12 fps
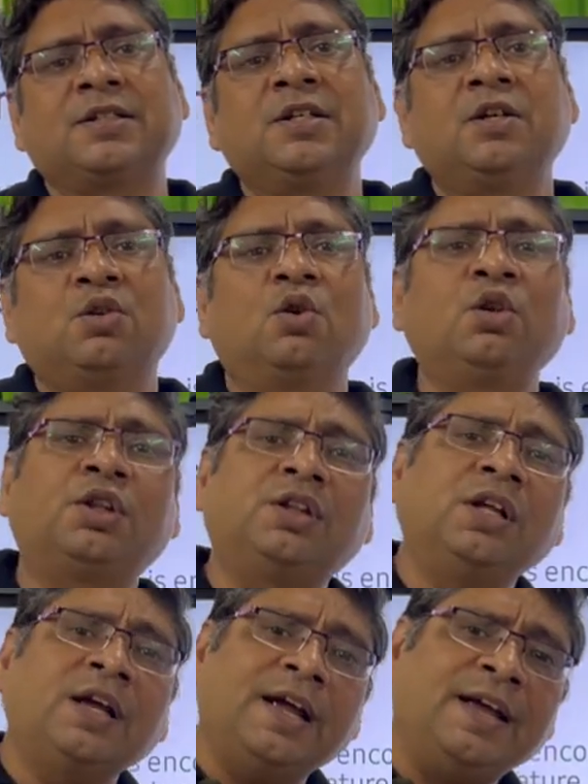So
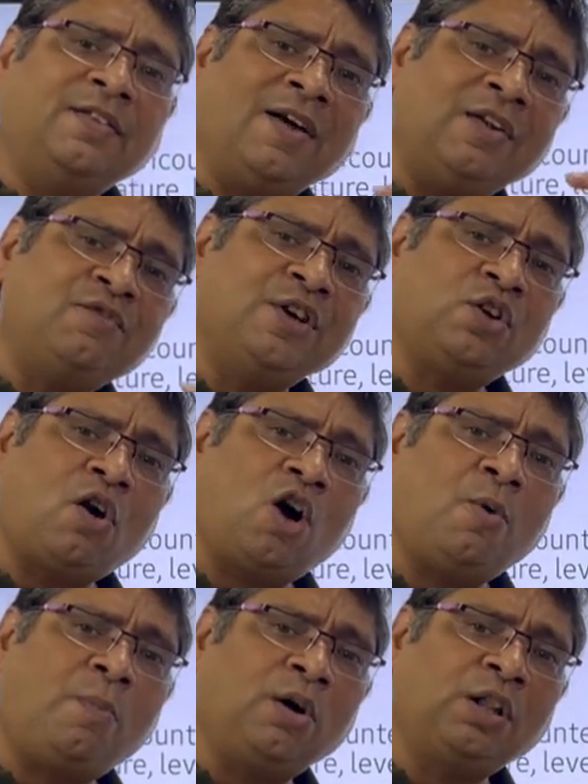when we talk
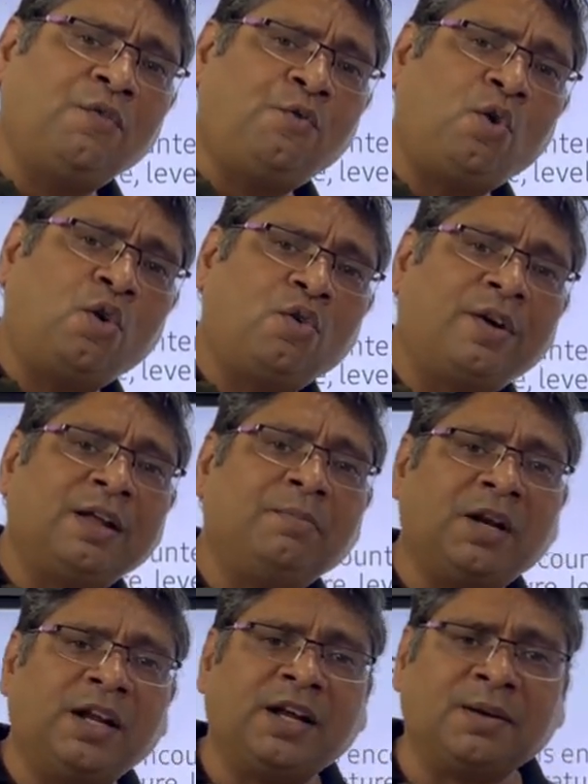about the 420
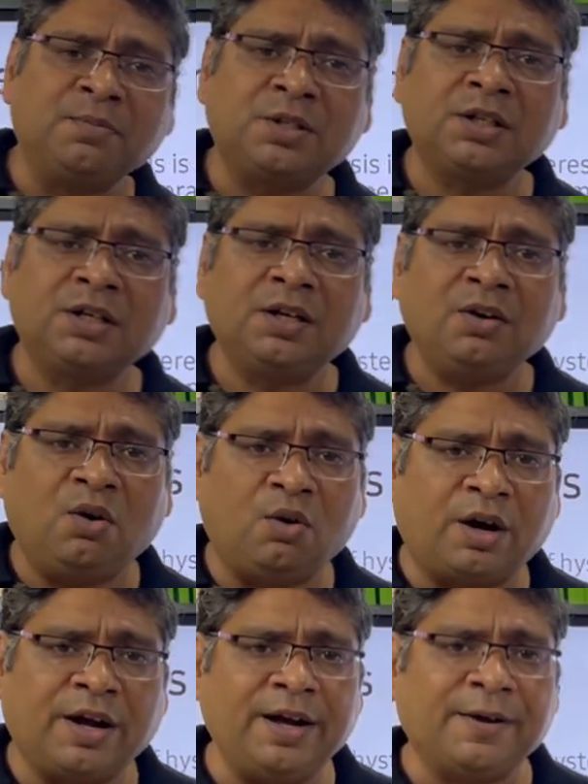milliamps,
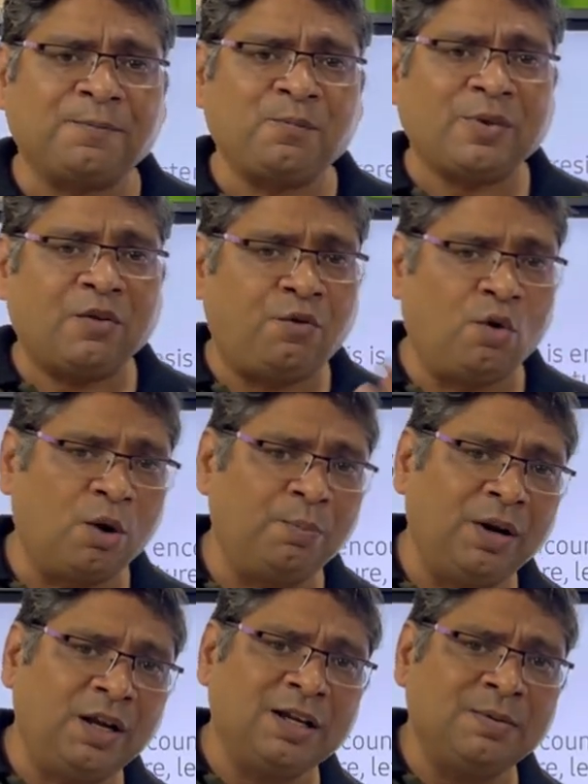okay, 4
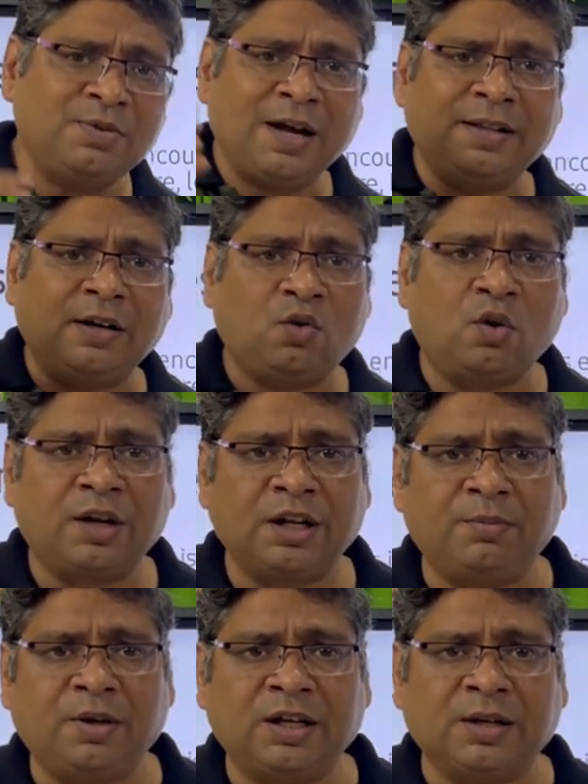milliamps and the 20
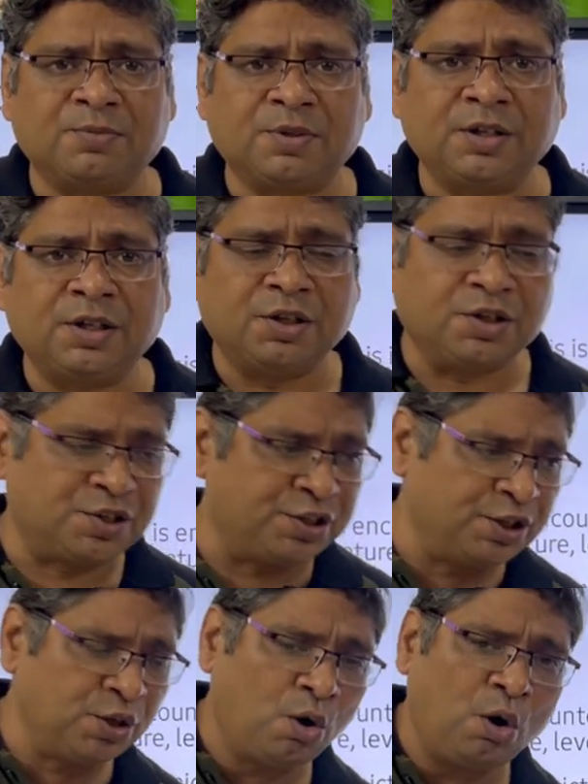milliamps,
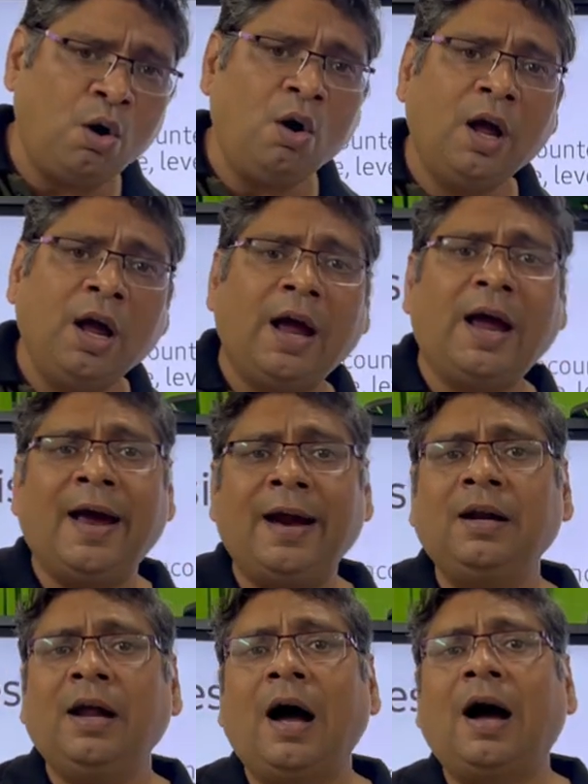0 and
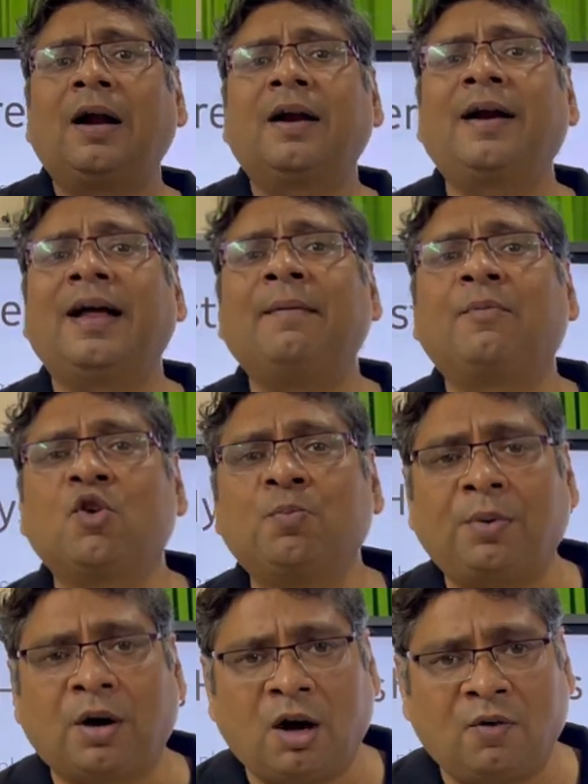100 m³ per
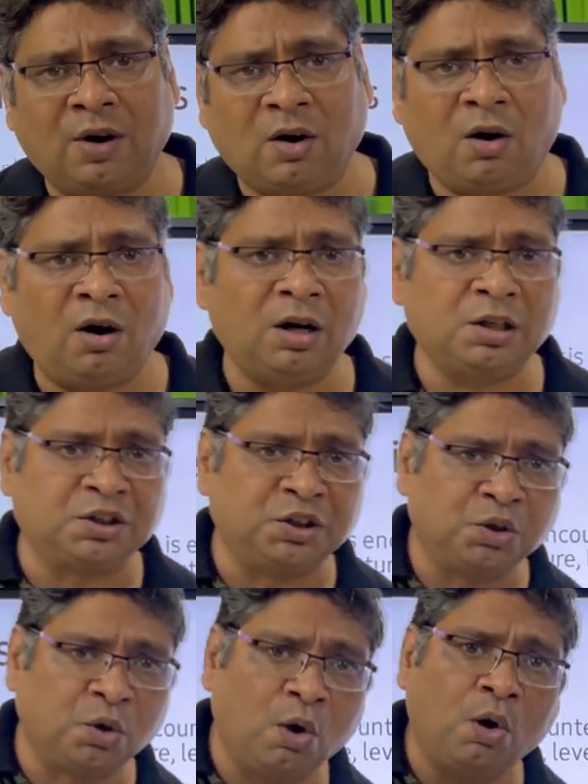hour, or
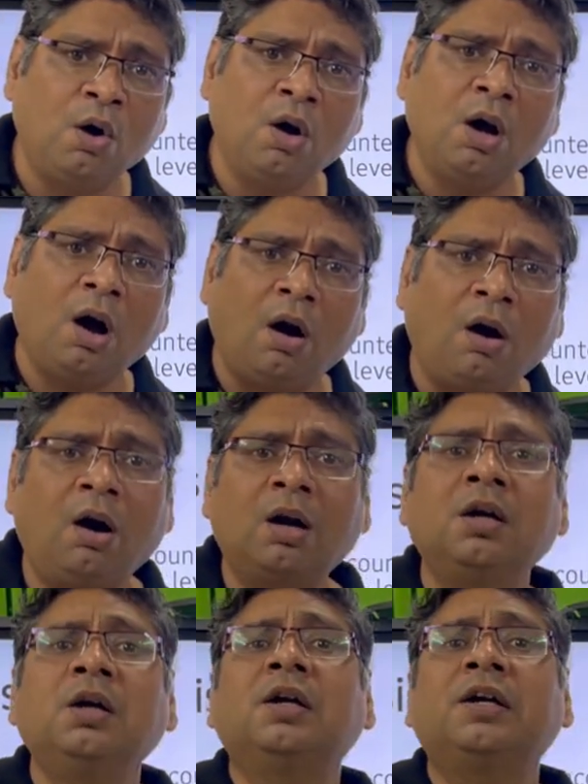0 or
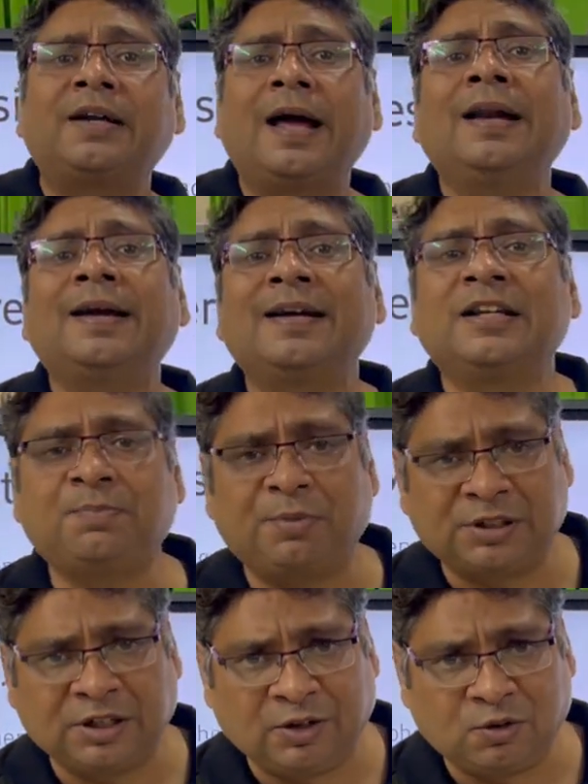10 kg per
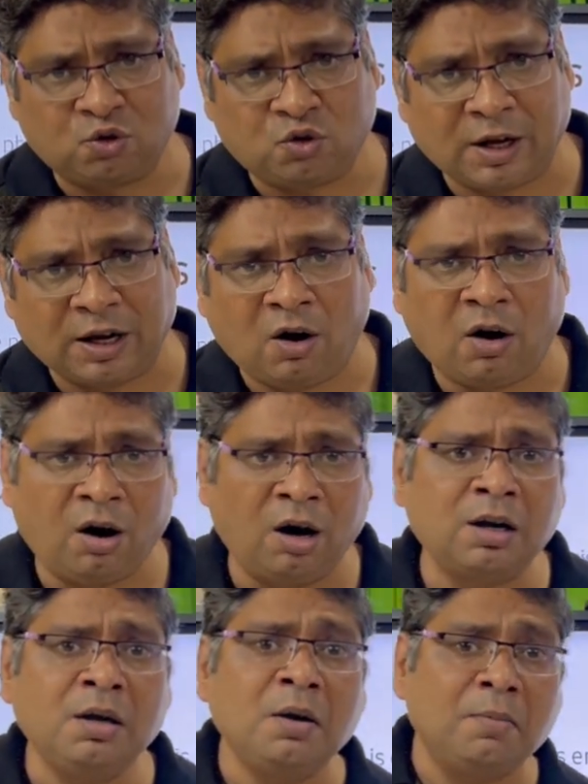centimeter square, or
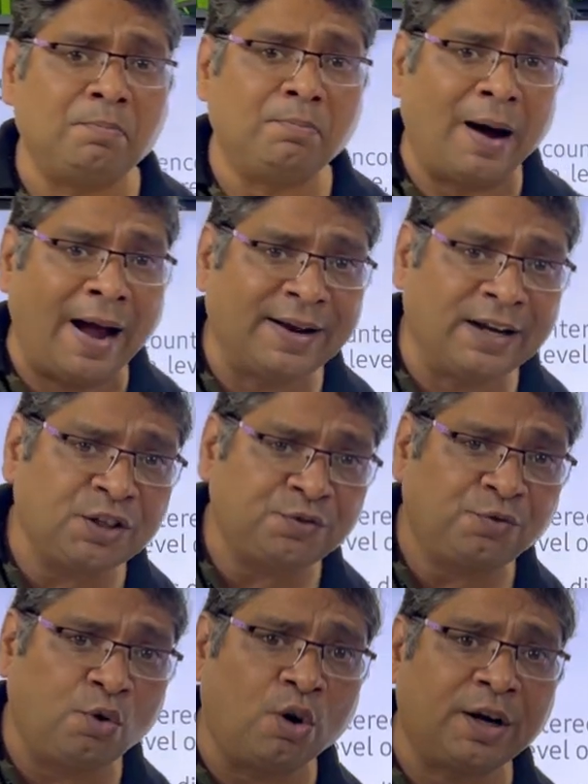minus
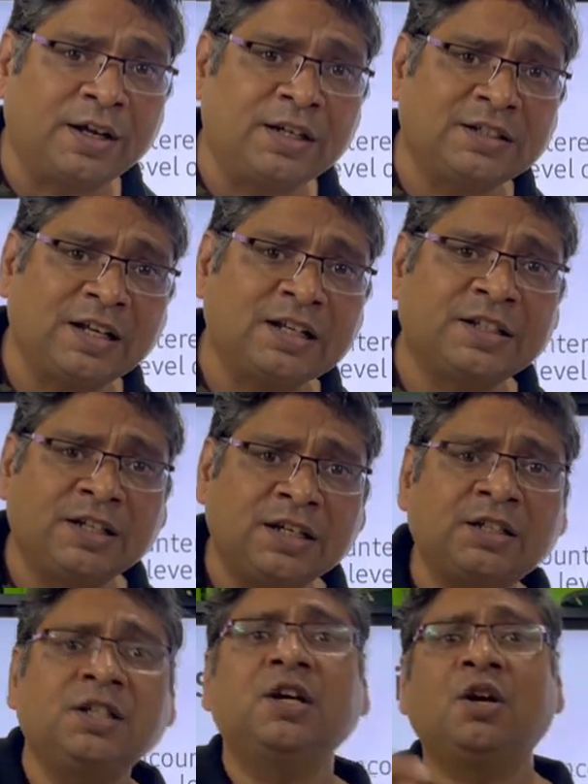4 degrees Celsius
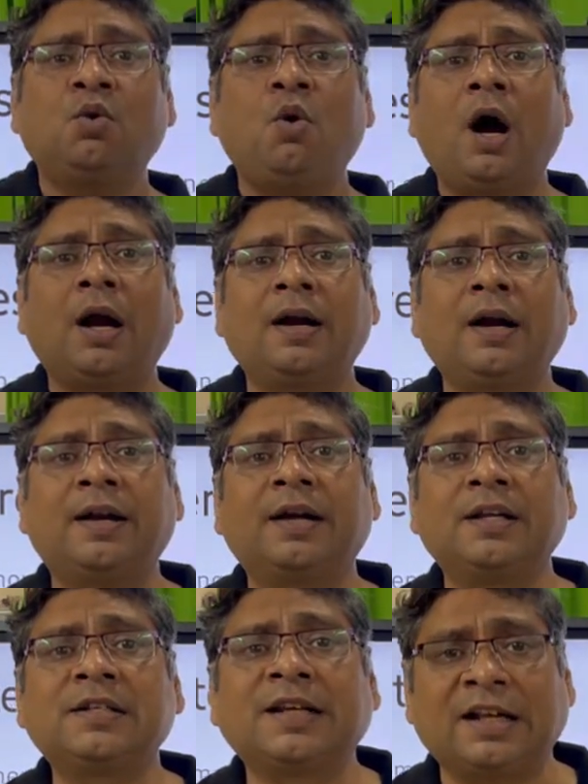to 100 degrees
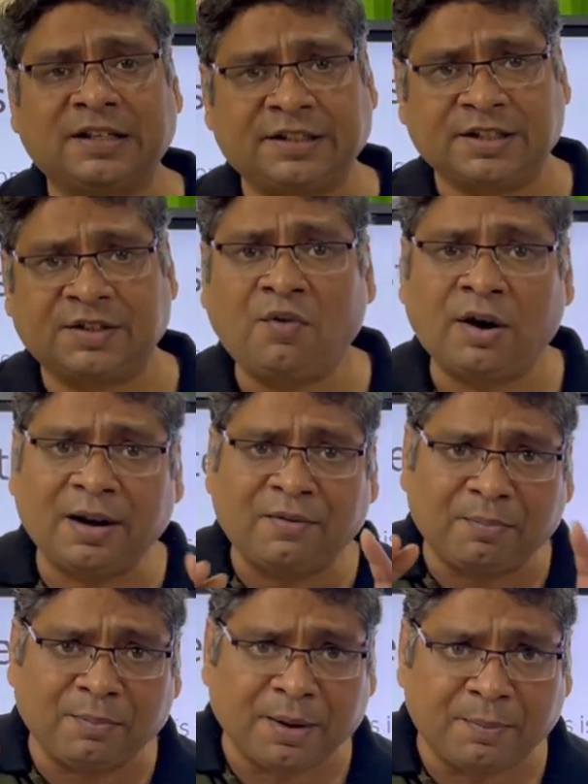Celsius, whatever
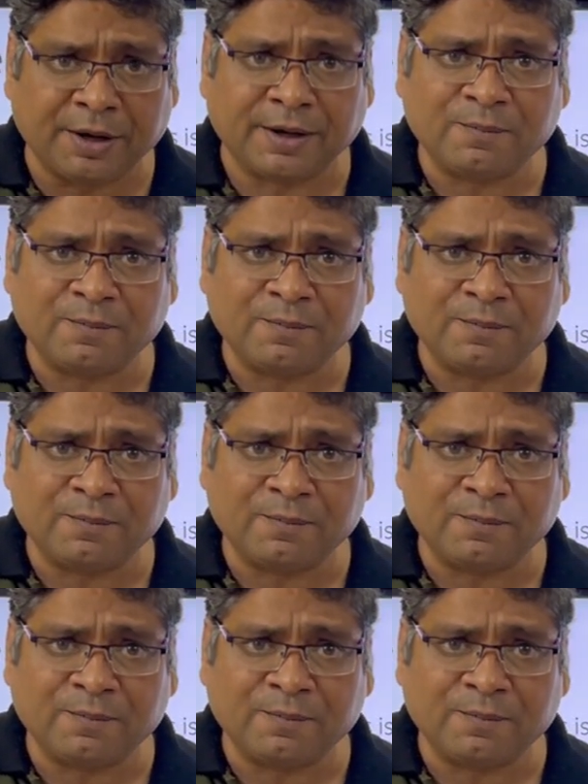may be.